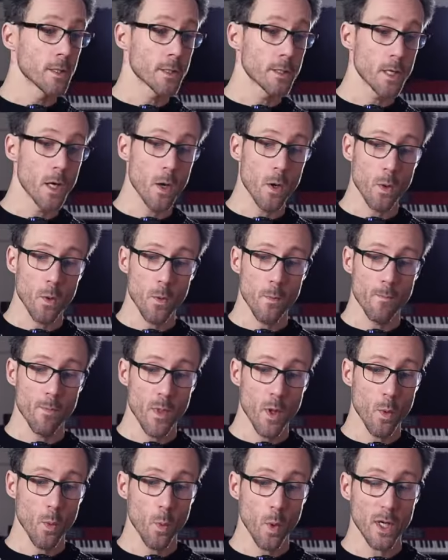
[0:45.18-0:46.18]
So
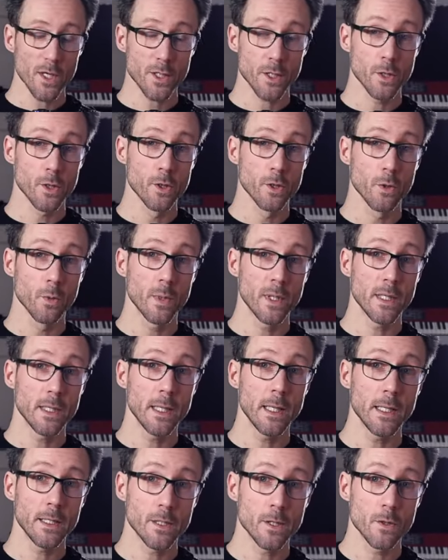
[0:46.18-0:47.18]
what do we
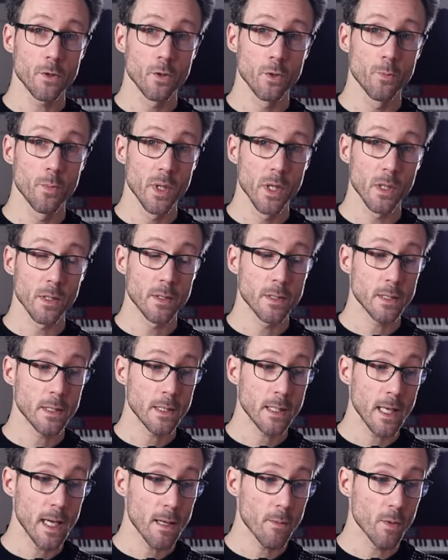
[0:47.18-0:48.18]
need to build
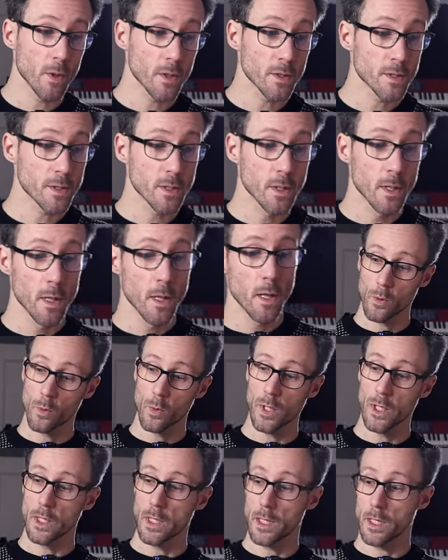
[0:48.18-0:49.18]
cables?
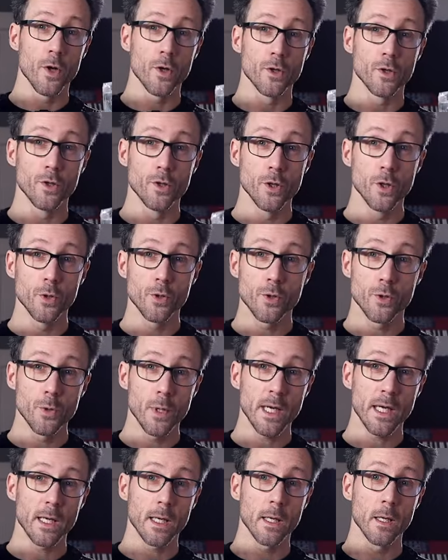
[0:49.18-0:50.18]
We need
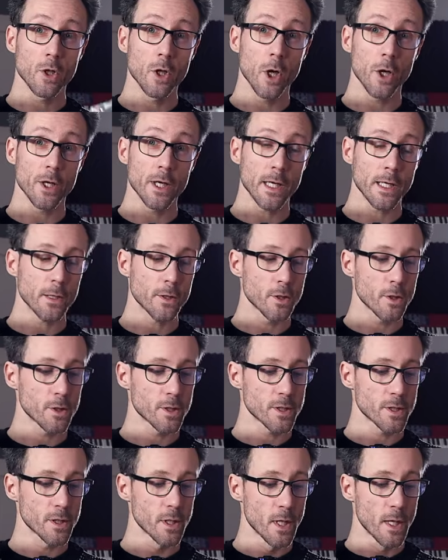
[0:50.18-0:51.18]
Nutric
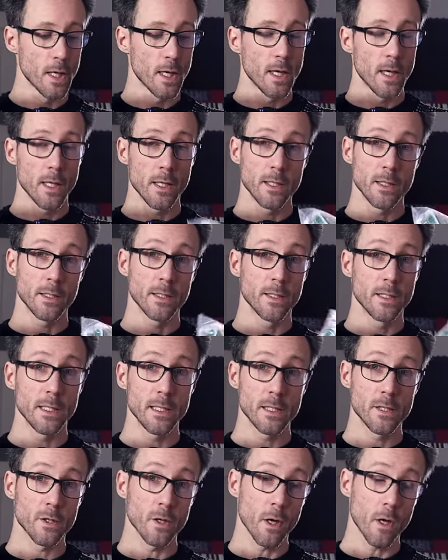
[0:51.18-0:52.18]
connectors.
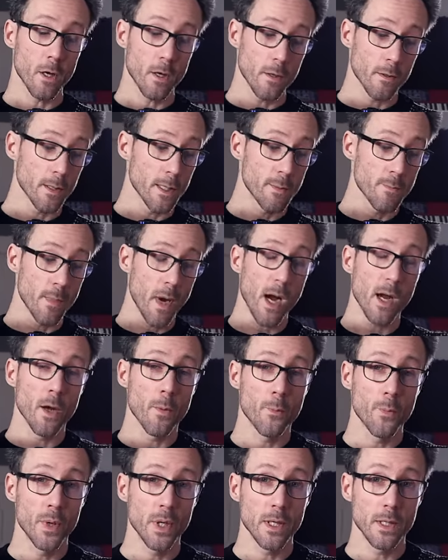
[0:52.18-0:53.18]
These are, in my
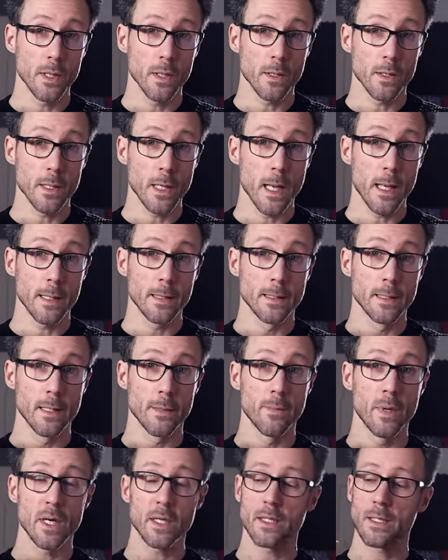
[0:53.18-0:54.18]
opinion, the
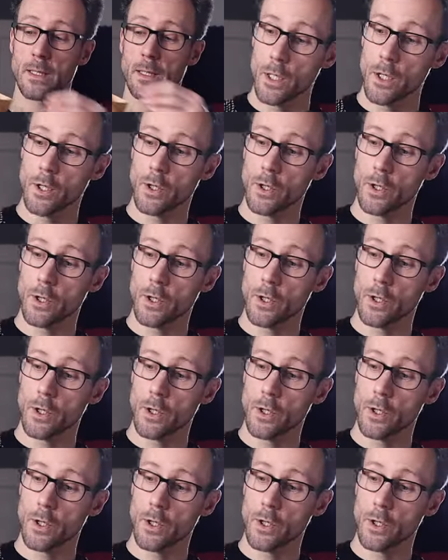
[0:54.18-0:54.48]
best.